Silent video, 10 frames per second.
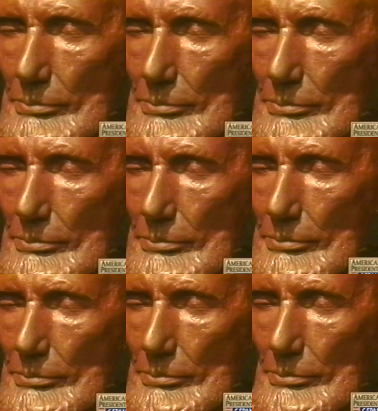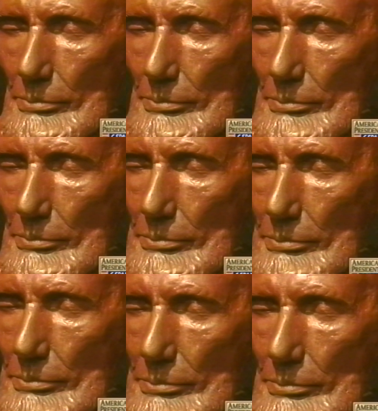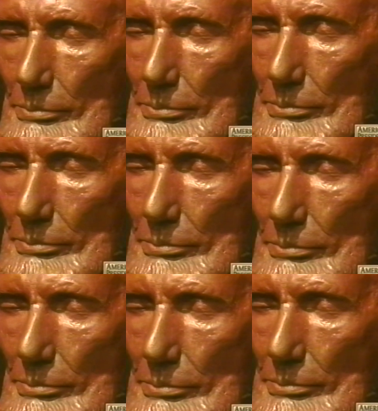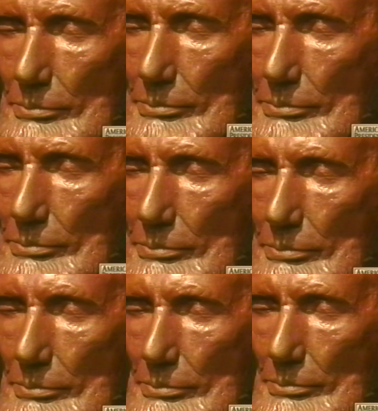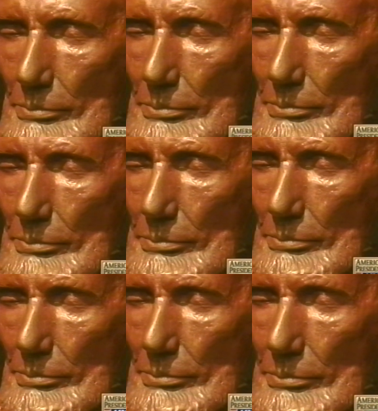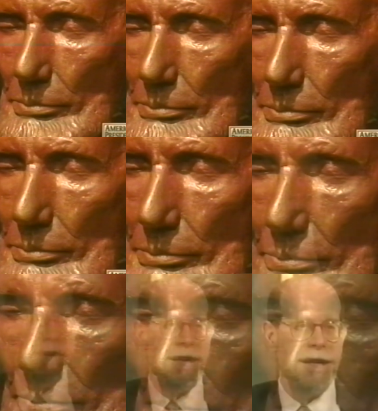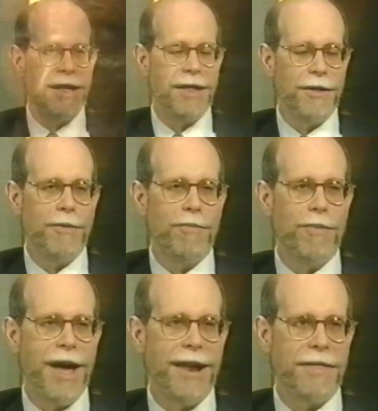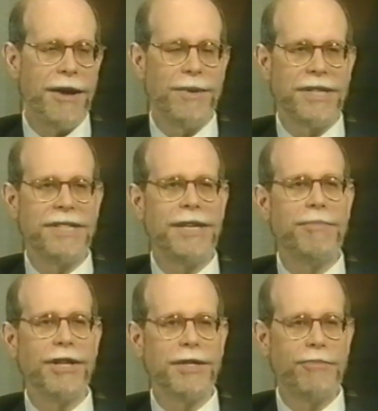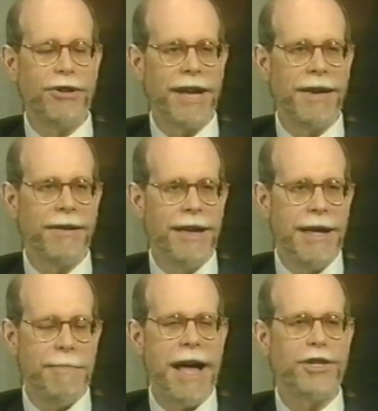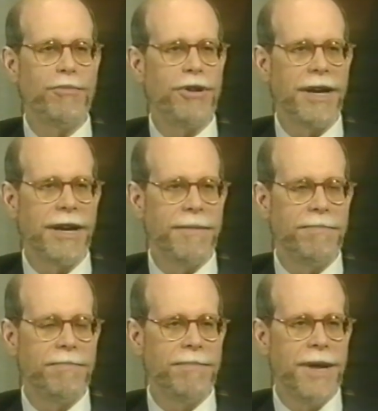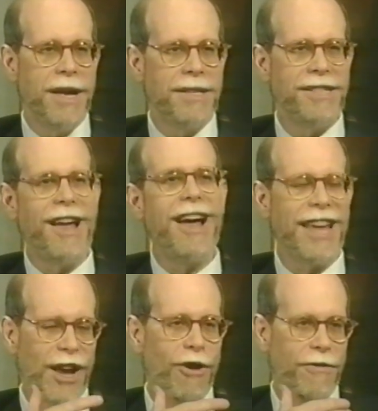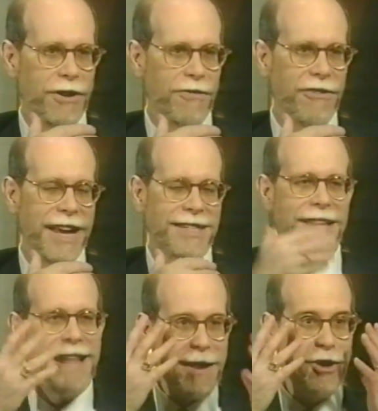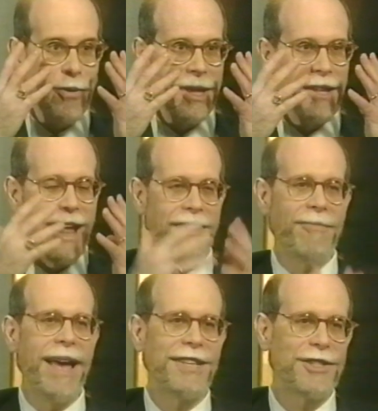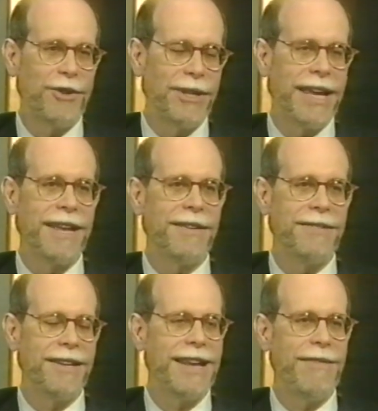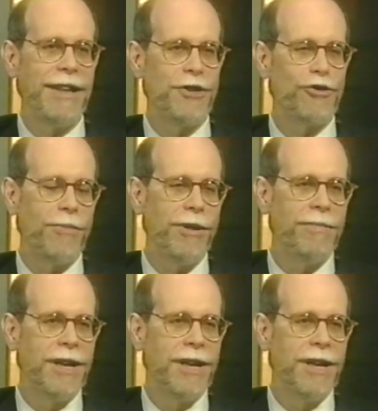In the White House. But by then it was a simplified process. Mills had a new technique. And I think it was as simple as imagine putting a stocking over your face and then doing the life mask. So Lincoln didn't have any trouble